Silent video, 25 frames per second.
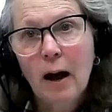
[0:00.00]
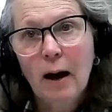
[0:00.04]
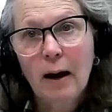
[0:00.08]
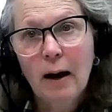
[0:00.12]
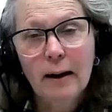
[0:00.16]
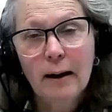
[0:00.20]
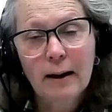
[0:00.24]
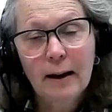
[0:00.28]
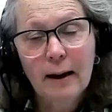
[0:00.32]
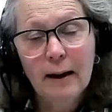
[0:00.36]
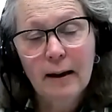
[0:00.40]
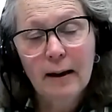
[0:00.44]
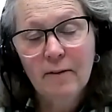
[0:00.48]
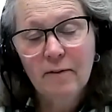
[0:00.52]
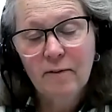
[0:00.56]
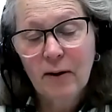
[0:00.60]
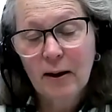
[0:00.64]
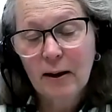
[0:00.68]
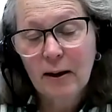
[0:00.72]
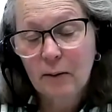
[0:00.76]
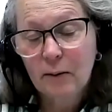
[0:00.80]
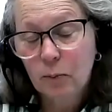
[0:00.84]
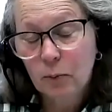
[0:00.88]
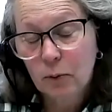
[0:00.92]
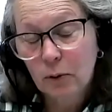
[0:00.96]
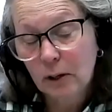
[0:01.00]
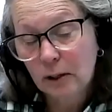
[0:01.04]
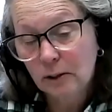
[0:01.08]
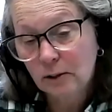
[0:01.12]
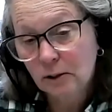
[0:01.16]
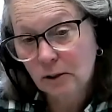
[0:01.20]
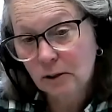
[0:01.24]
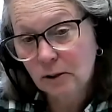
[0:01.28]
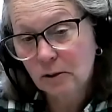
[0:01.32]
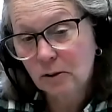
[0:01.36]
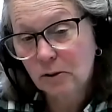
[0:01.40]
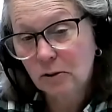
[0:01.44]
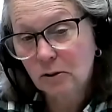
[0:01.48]
I have had
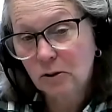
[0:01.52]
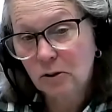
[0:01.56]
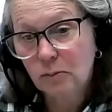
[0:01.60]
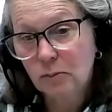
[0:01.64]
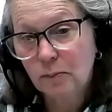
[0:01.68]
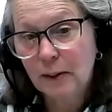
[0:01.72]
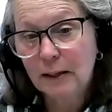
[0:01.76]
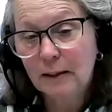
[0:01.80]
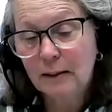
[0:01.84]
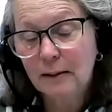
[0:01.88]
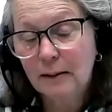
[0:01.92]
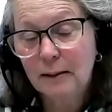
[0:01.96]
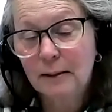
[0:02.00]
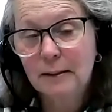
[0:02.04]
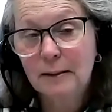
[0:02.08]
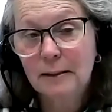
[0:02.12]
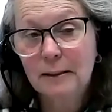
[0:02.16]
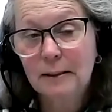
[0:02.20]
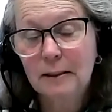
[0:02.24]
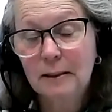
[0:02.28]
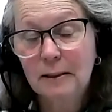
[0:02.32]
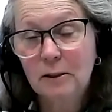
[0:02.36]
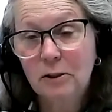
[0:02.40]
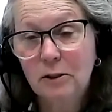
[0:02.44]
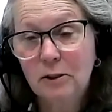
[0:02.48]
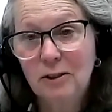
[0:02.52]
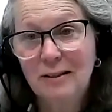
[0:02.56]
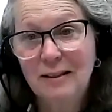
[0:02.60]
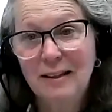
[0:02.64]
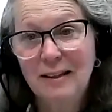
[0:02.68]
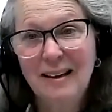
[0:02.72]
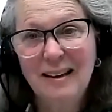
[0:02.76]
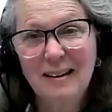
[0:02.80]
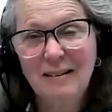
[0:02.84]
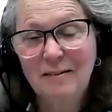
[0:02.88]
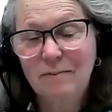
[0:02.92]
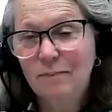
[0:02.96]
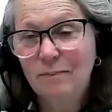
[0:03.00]
processors make the decision
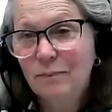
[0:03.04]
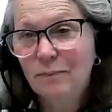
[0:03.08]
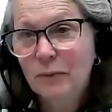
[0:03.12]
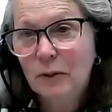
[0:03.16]
that,